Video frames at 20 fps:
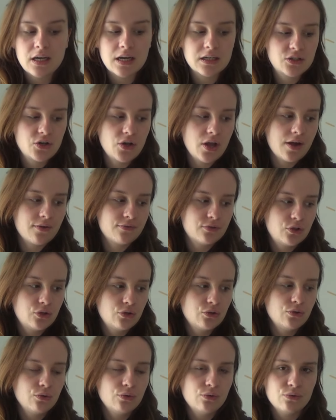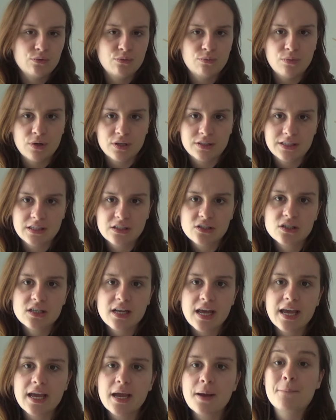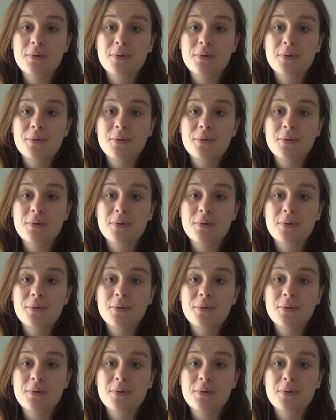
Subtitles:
Actually, I have 2 buses to take.